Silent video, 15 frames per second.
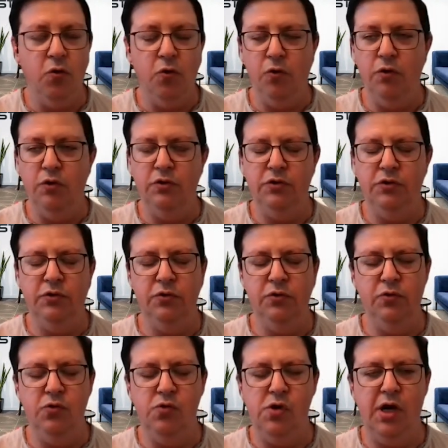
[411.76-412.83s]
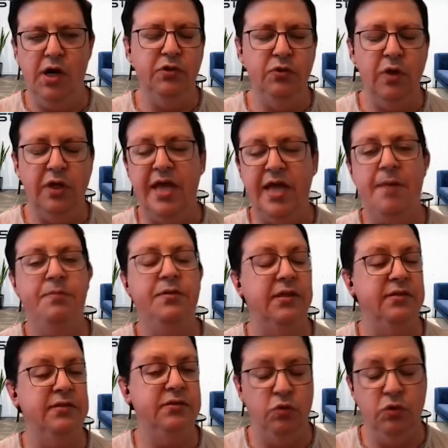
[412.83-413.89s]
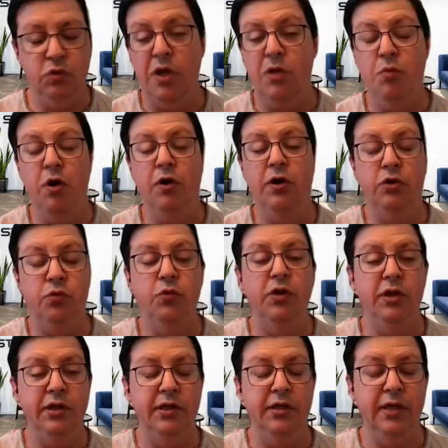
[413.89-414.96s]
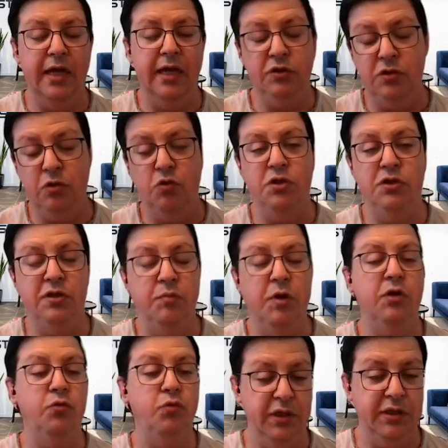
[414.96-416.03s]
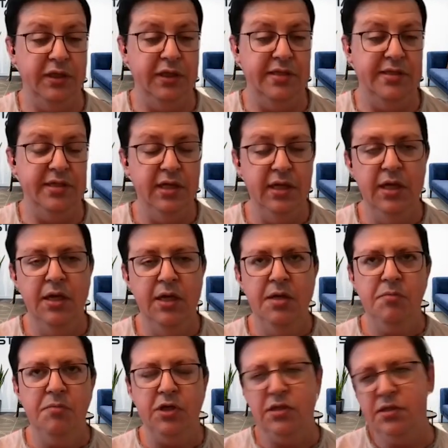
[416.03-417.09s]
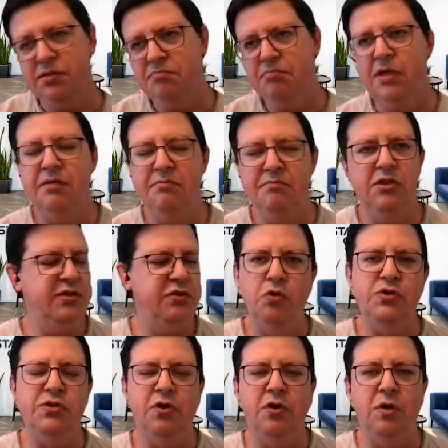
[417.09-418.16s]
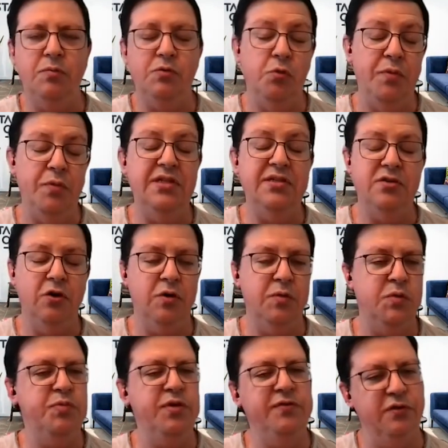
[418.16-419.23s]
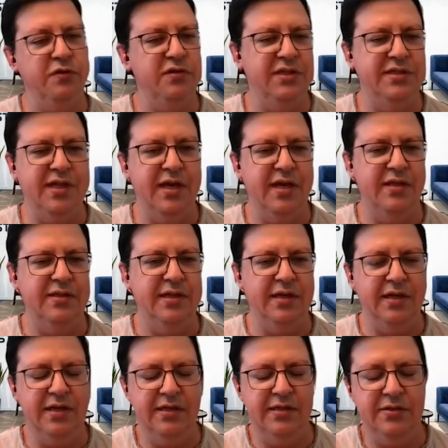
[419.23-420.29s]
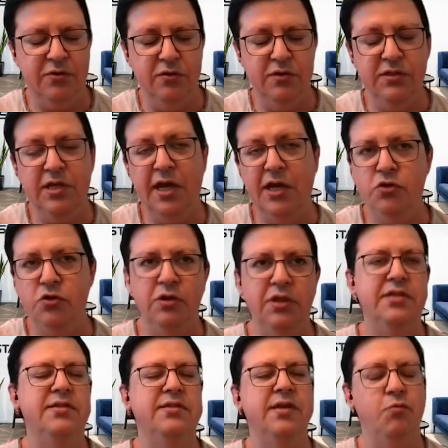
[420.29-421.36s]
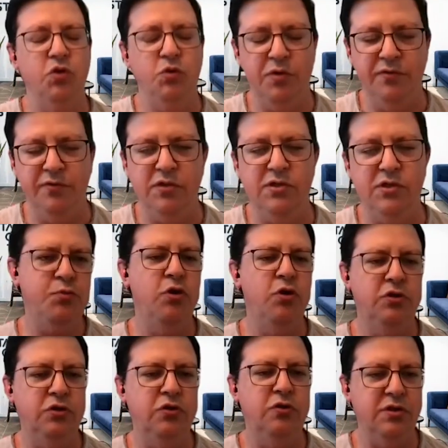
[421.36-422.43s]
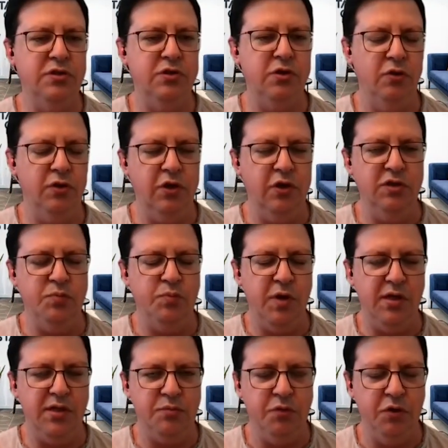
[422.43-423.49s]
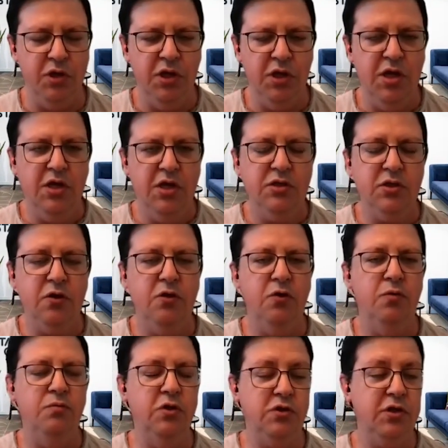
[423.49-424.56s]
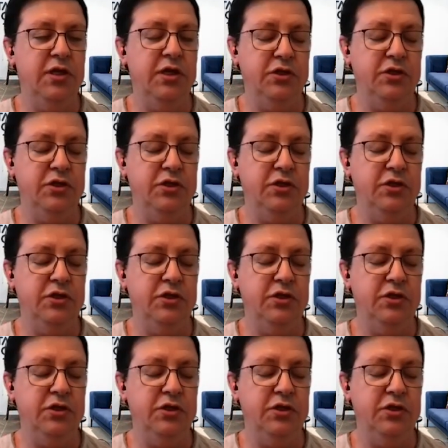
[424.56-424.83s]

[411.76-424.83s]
or to to adapt it to the way market really to the solution the market really needs because as most startups or many startups pivot it's at a, at a certain stage or at least some would pivot it's important to do this early on as possible so those